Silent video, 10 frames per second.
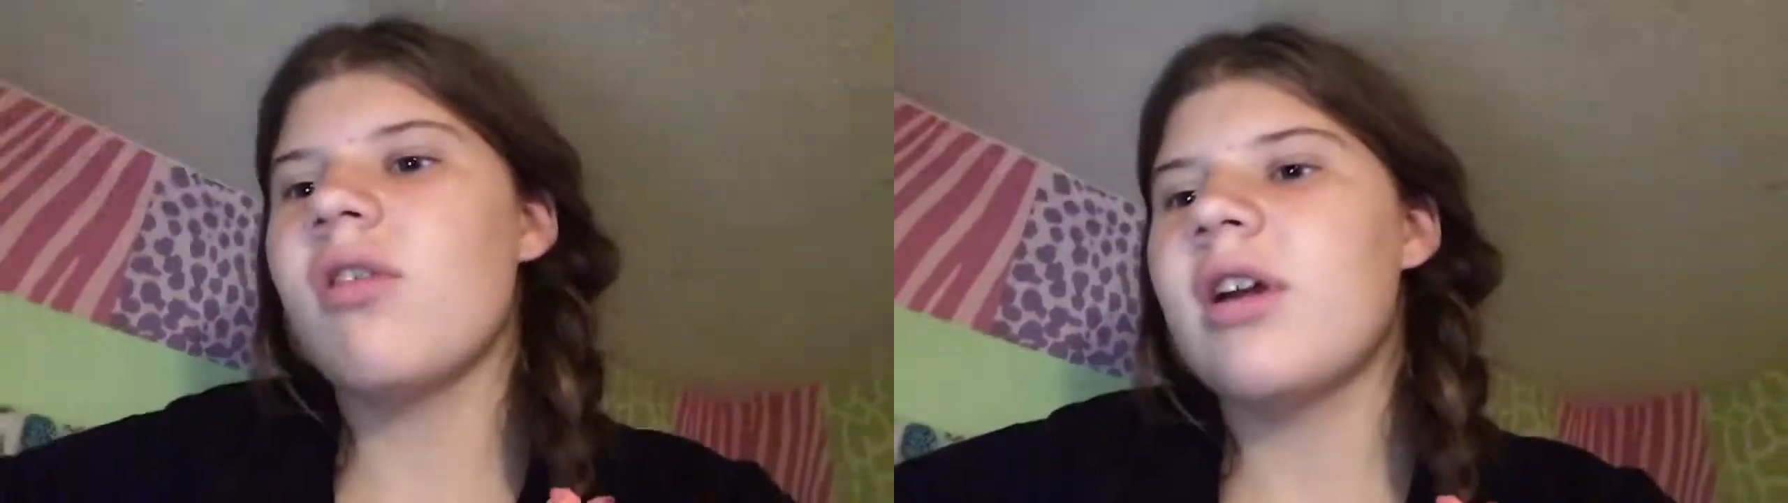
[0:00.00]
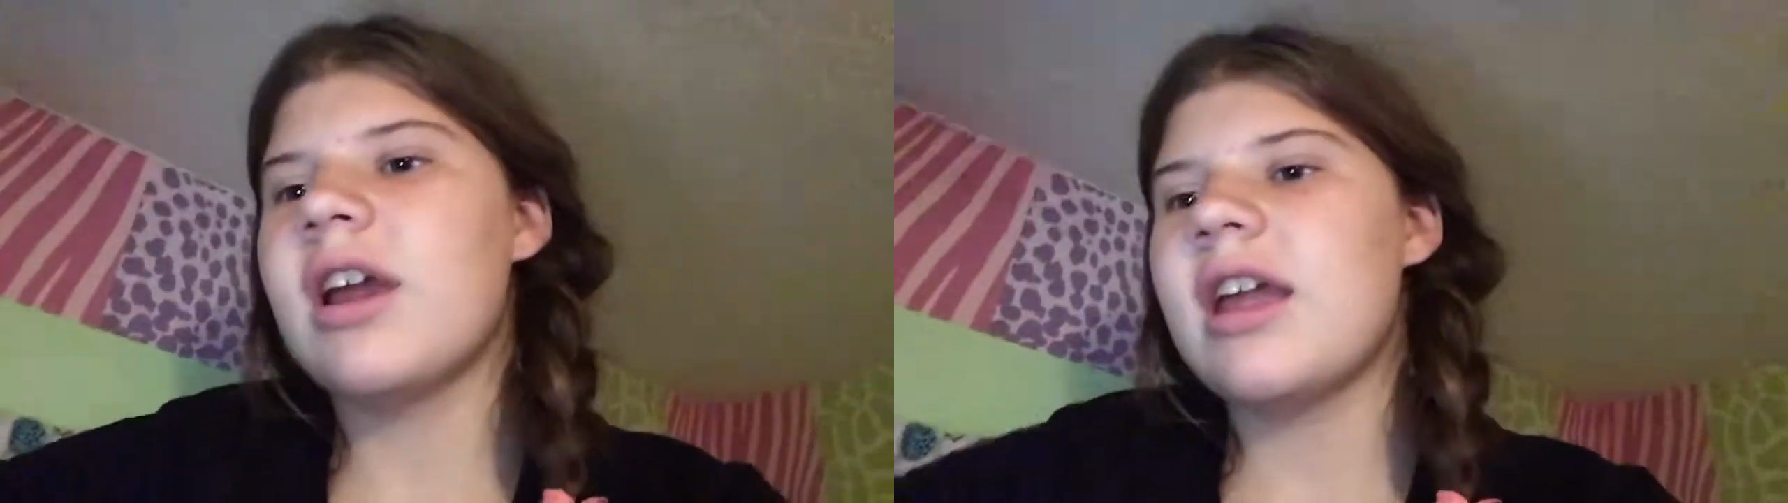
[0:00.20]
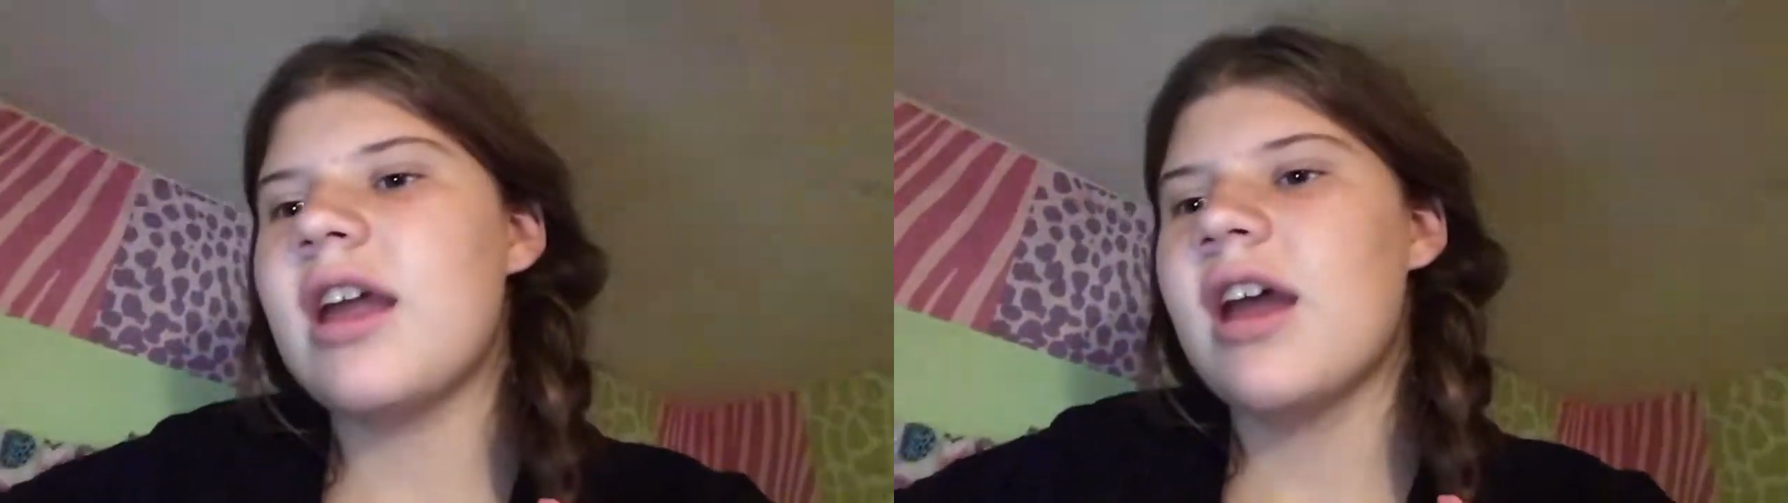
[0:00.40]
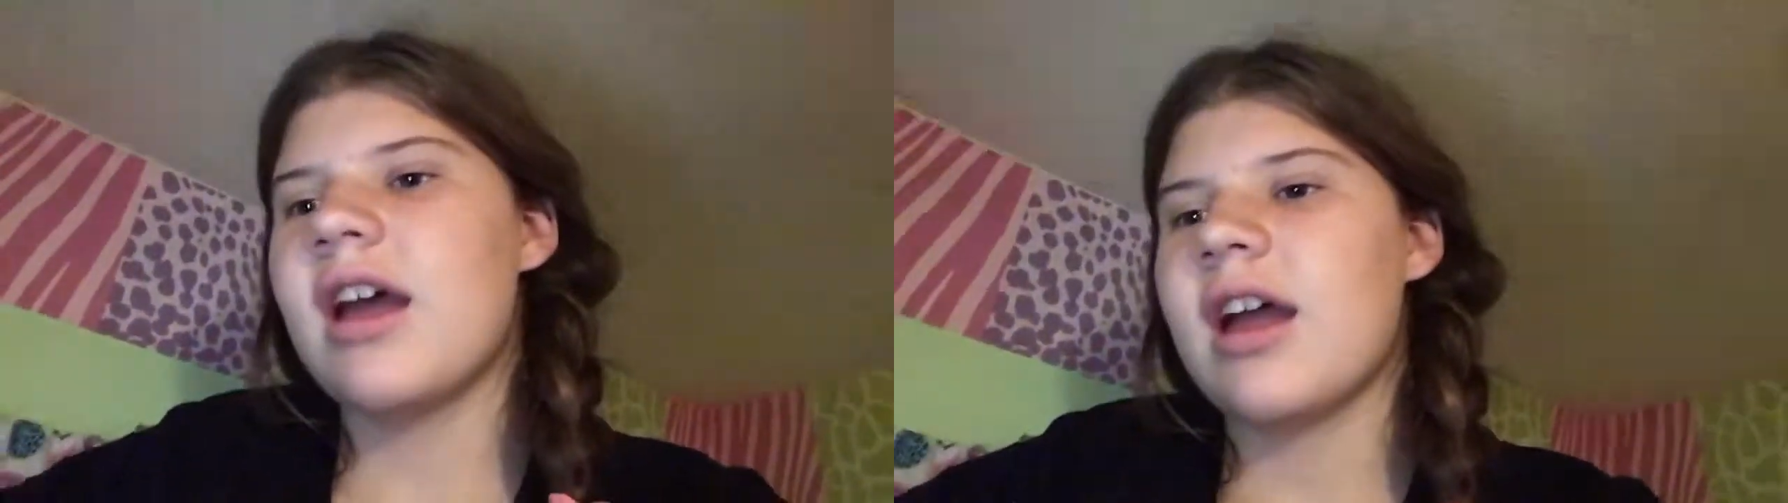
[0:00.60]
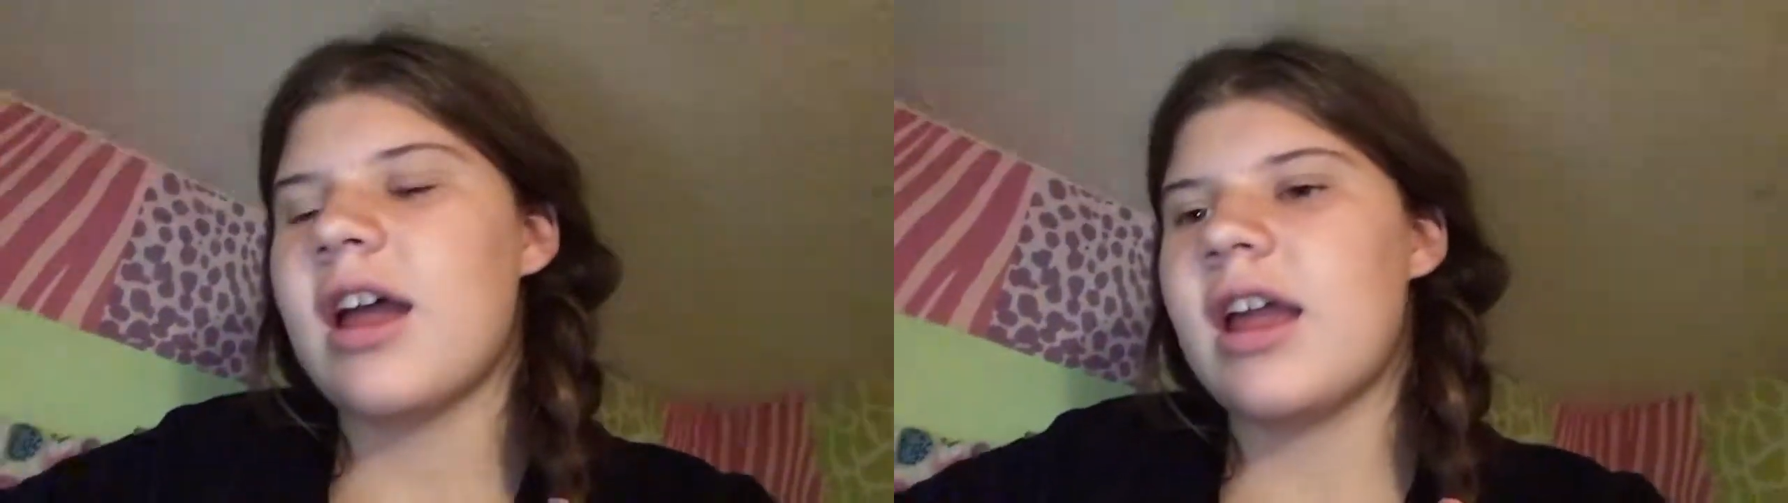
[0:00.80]
story.
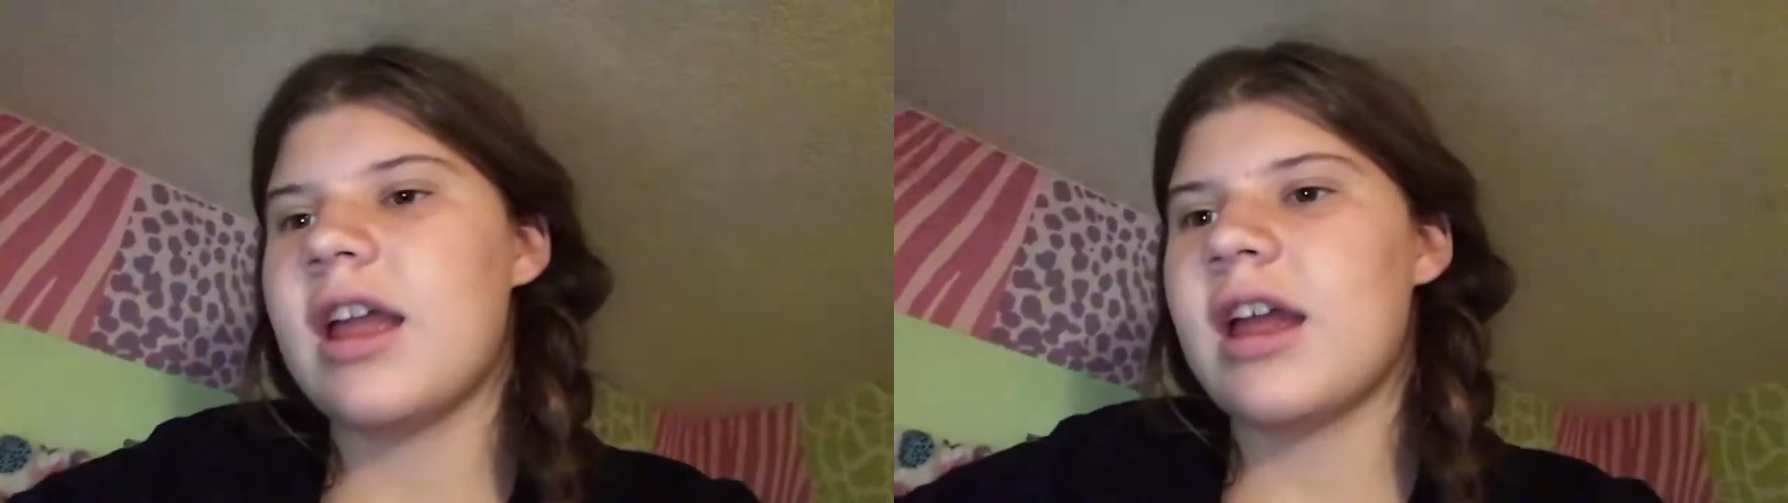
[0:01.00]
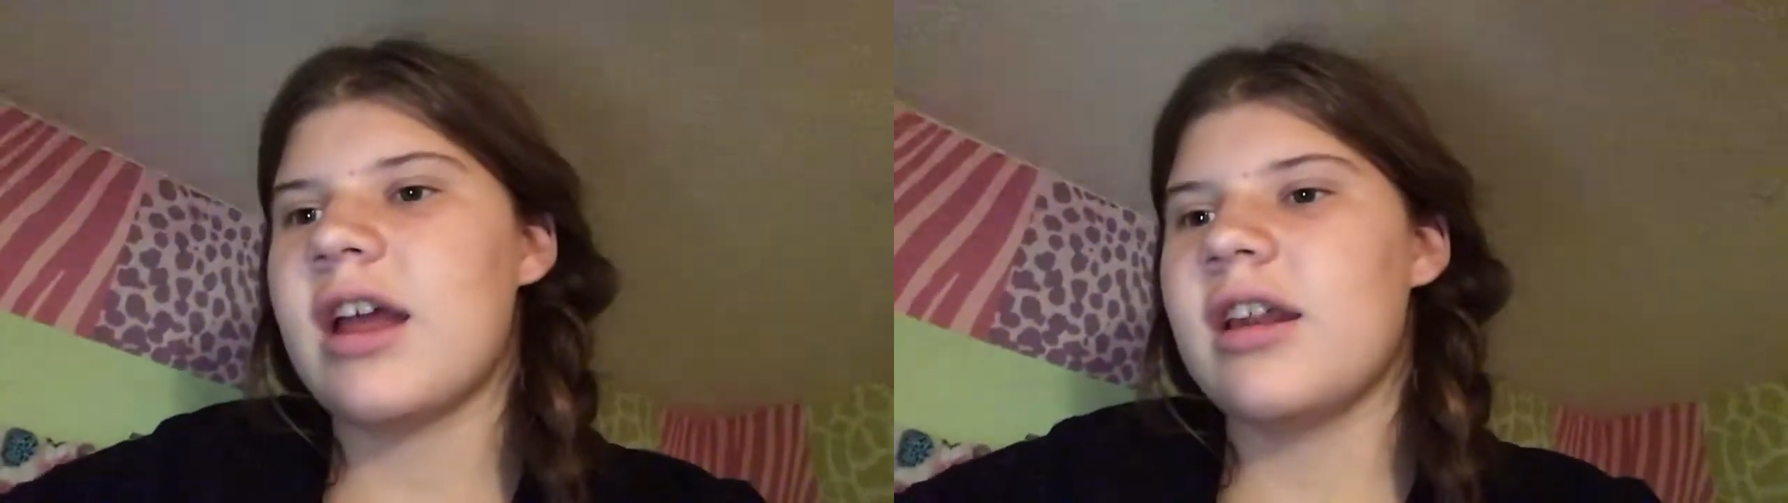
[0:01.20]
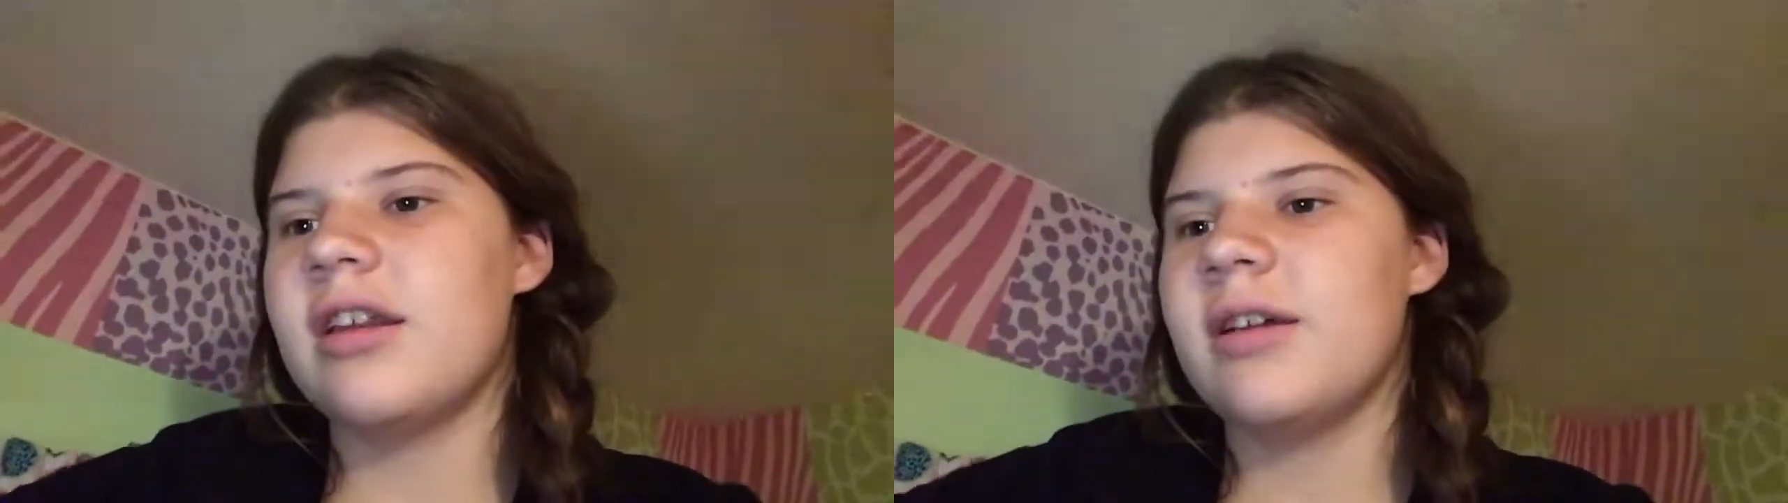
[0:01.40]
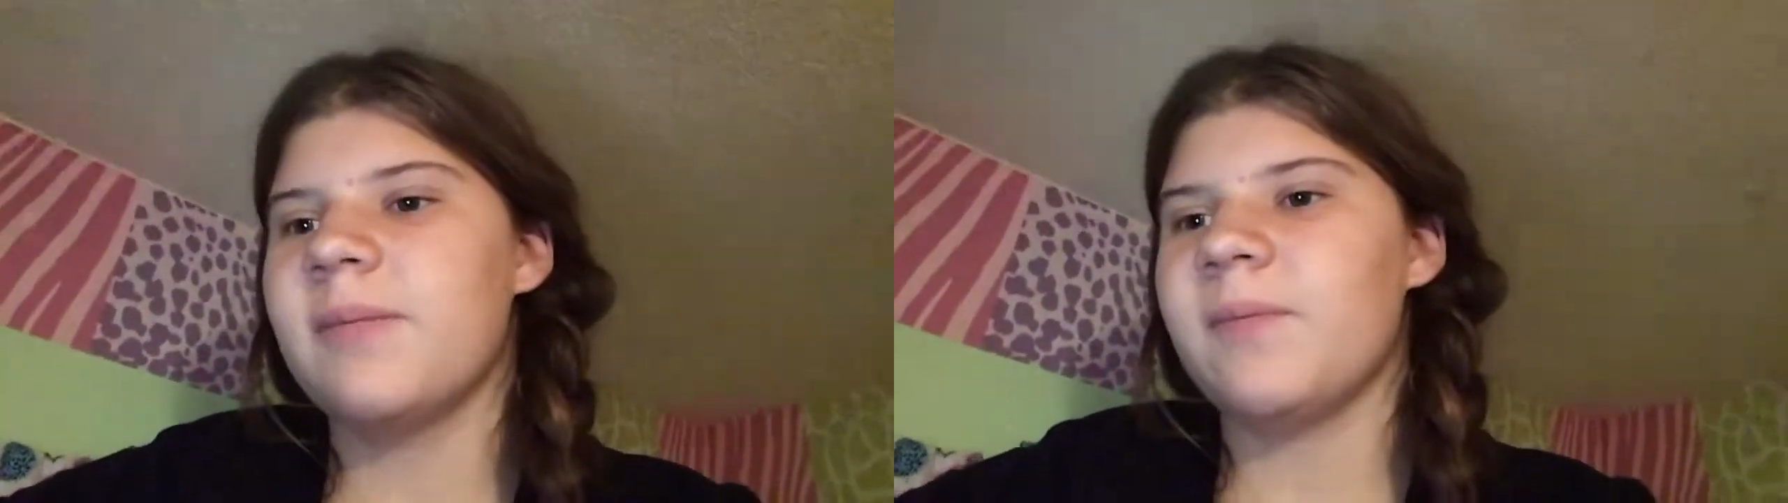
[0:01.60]
And